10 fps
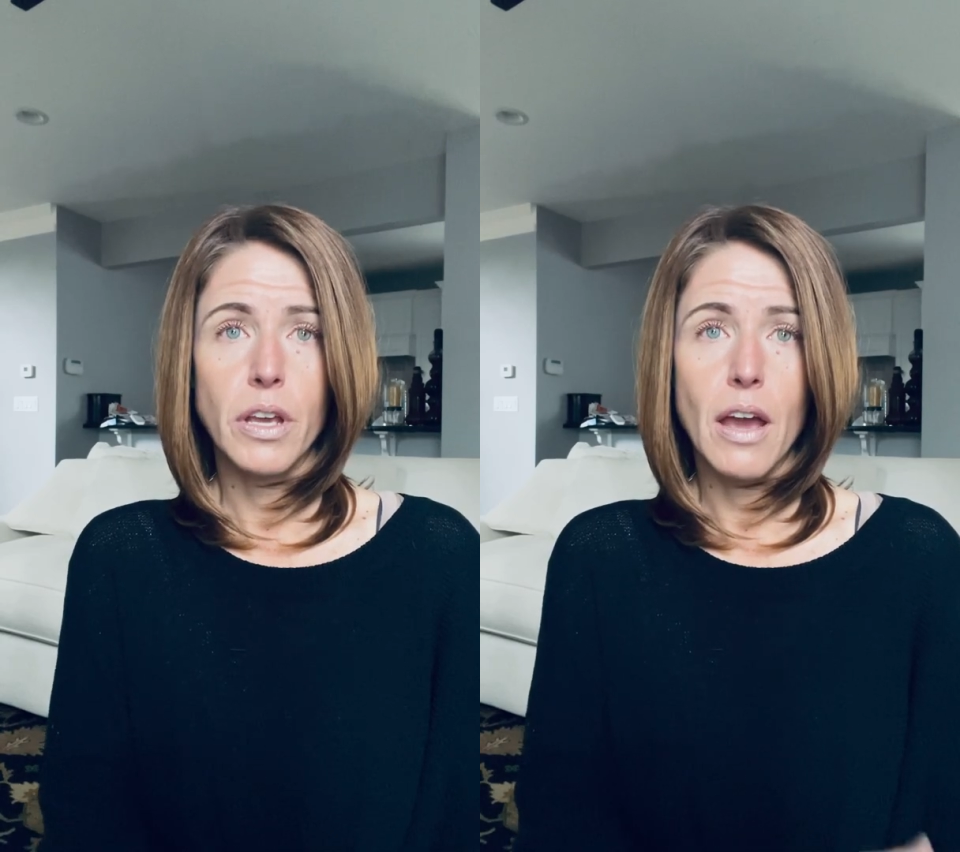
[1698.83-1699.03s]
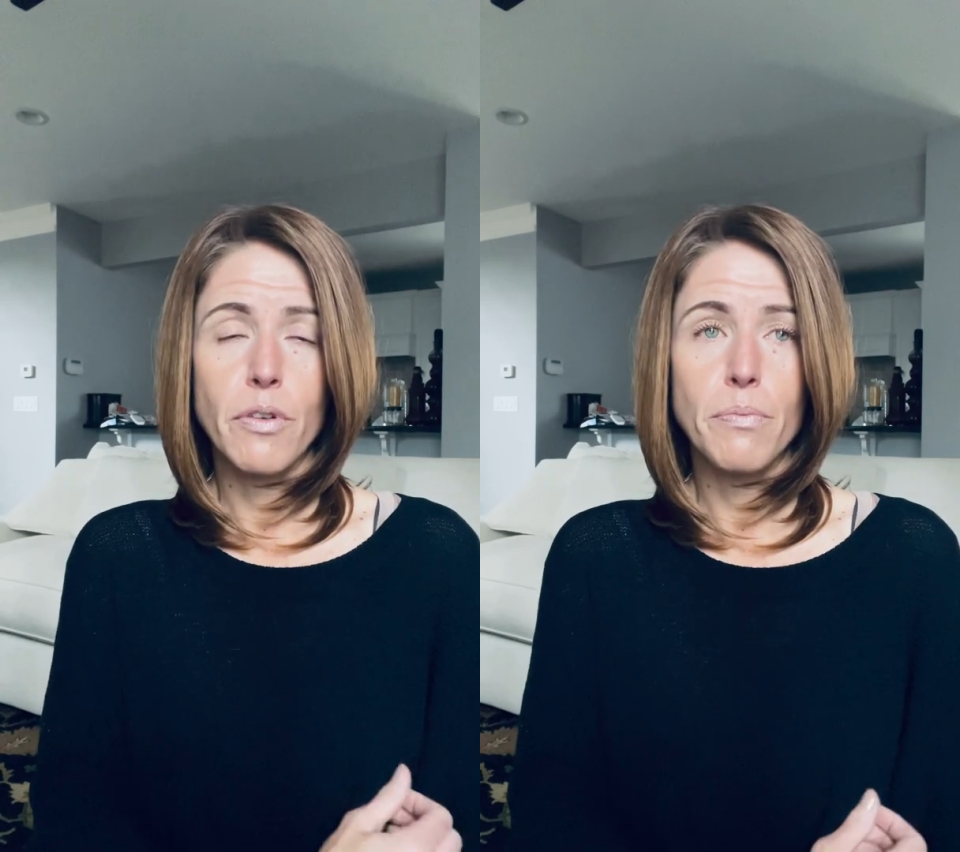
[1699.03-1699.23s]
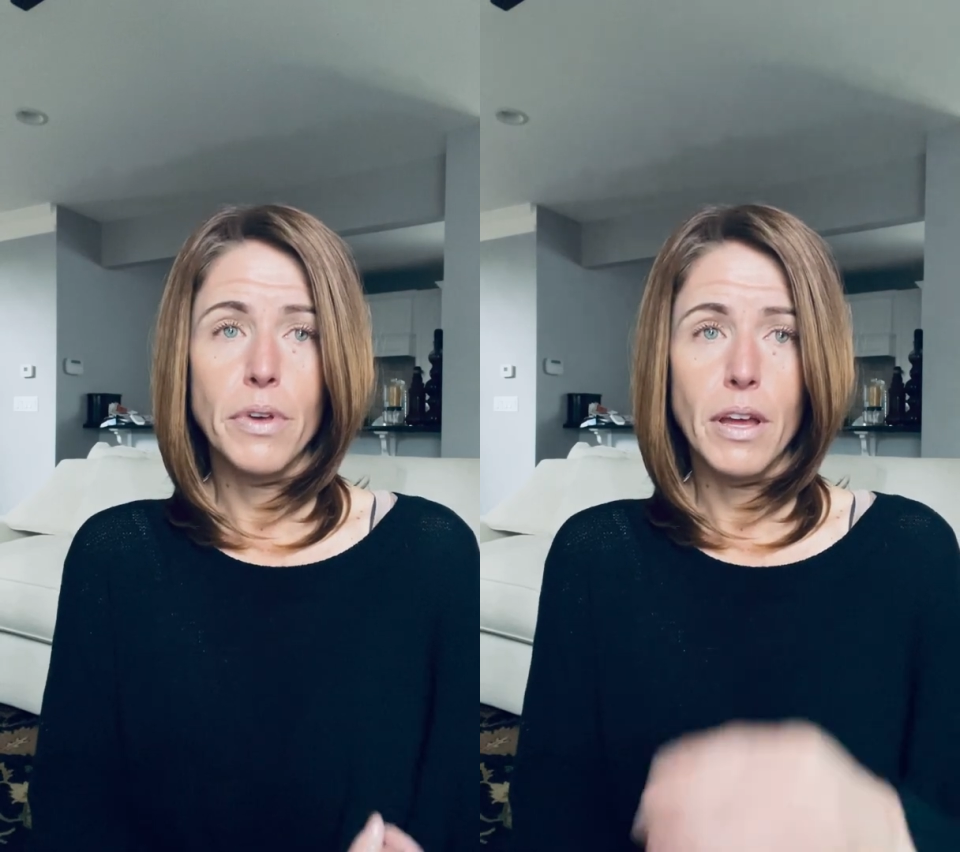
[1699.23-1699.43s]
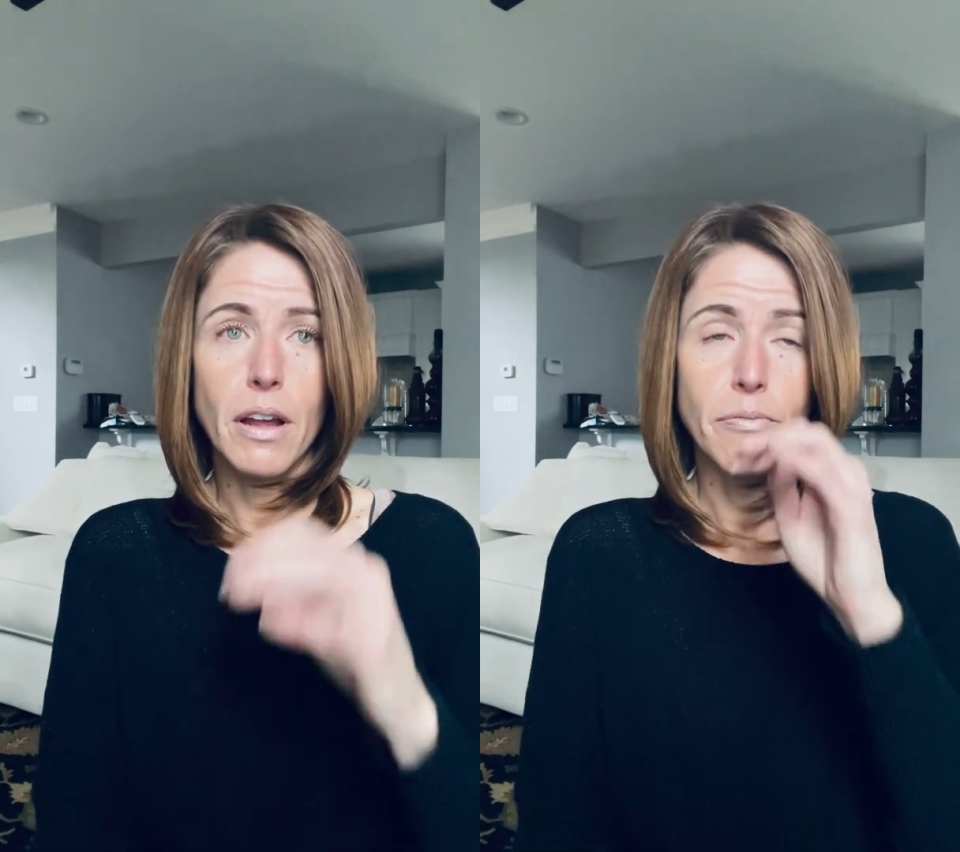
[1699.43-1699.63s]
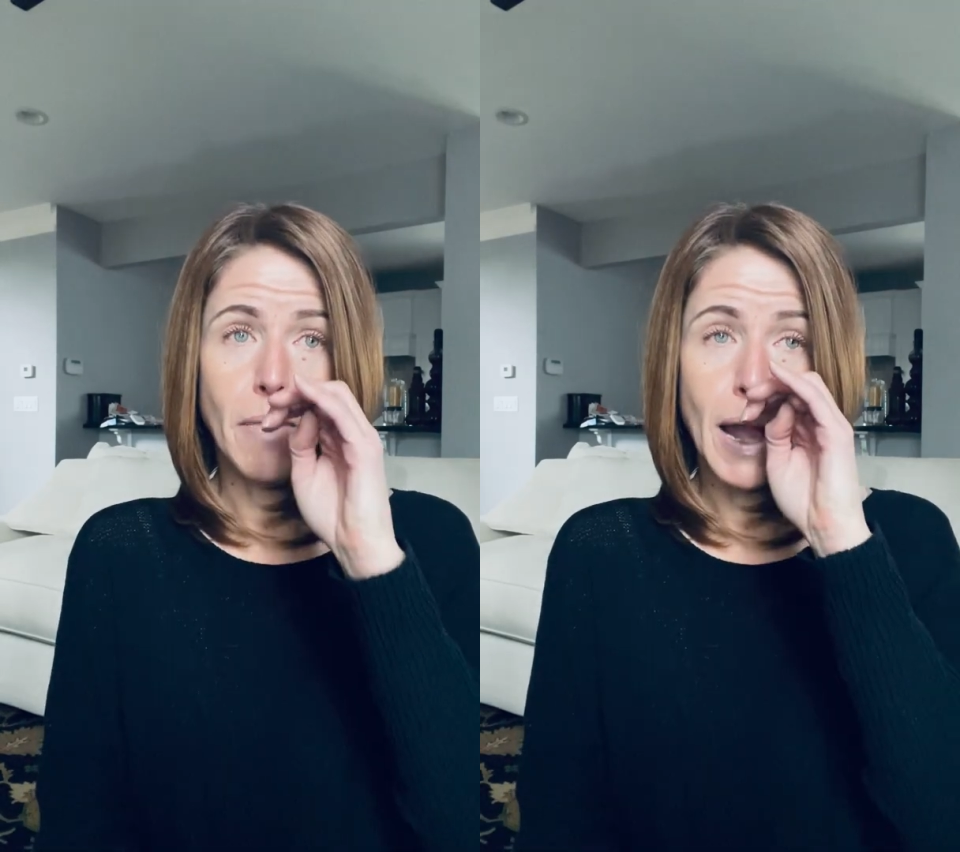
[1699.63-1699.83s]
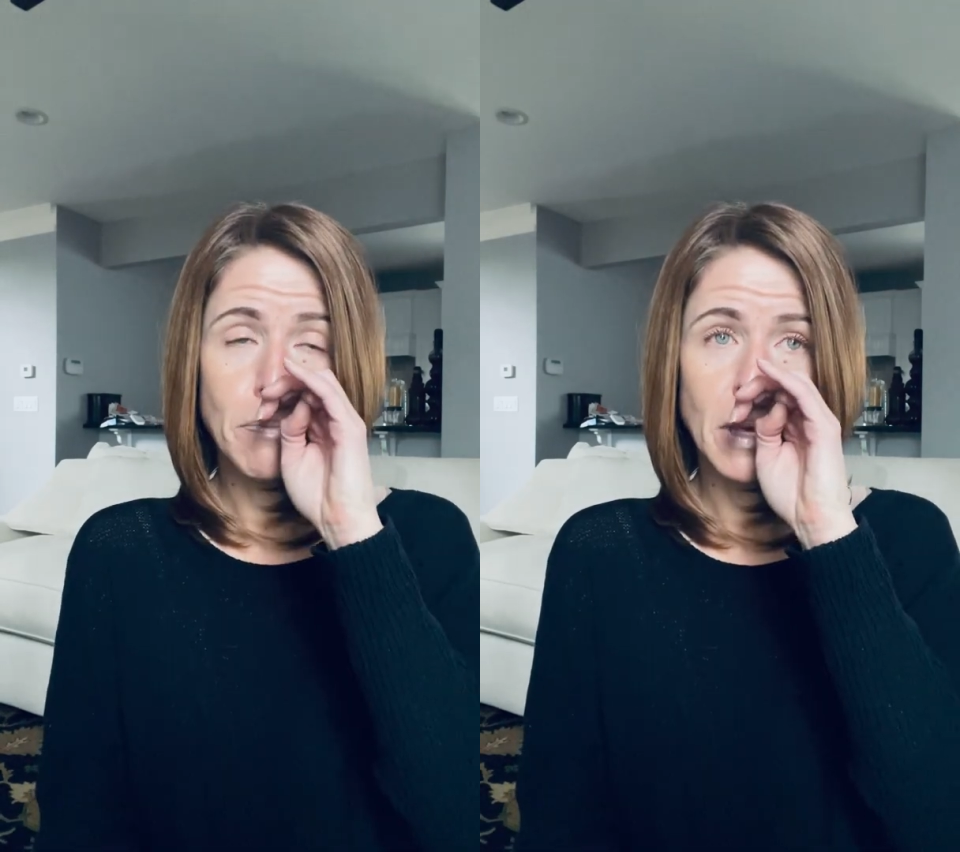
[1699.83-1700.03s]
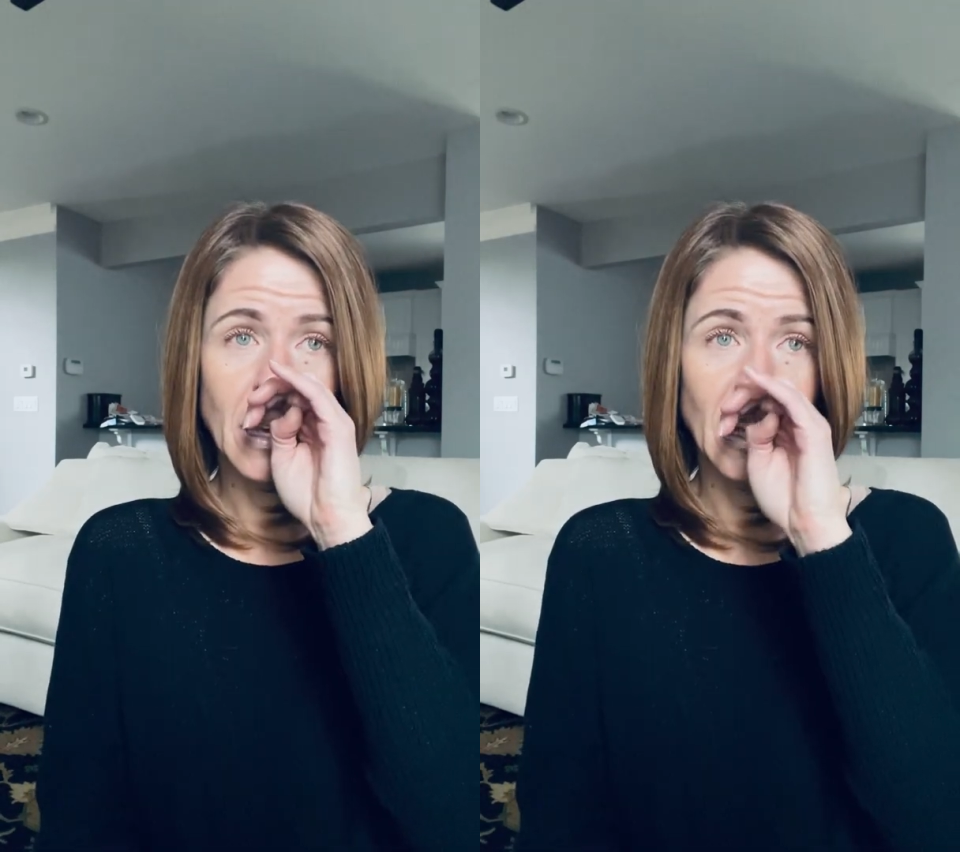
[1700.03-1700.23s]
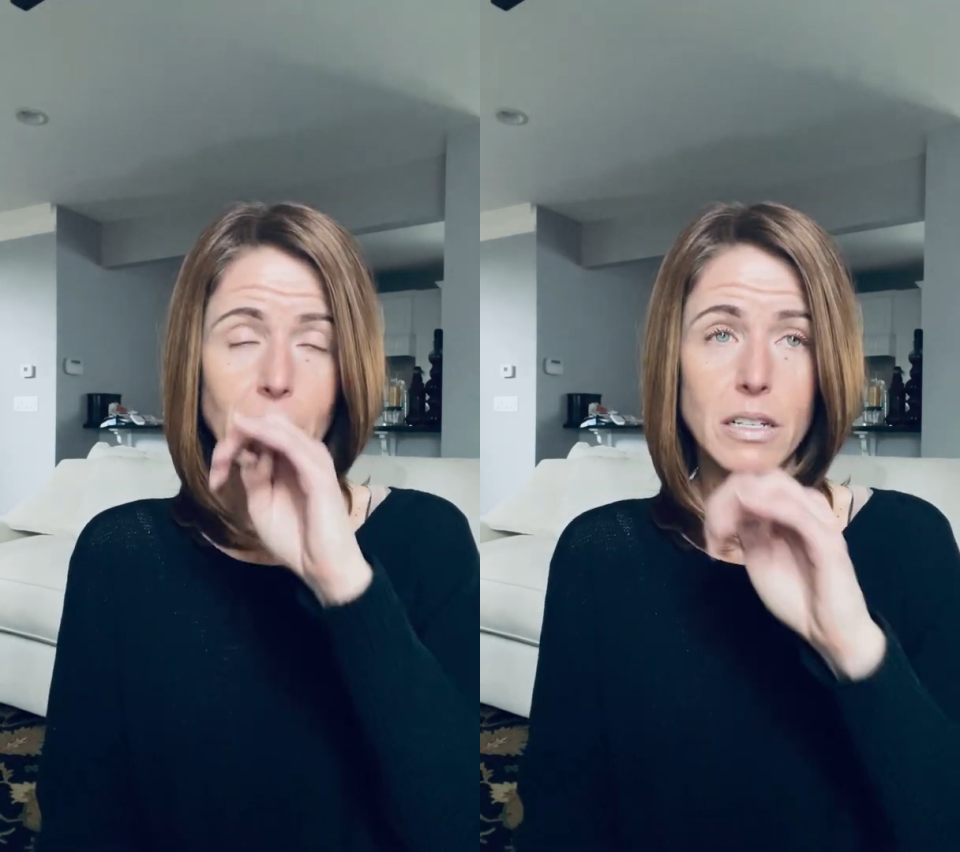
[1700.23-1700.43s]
every bit of my being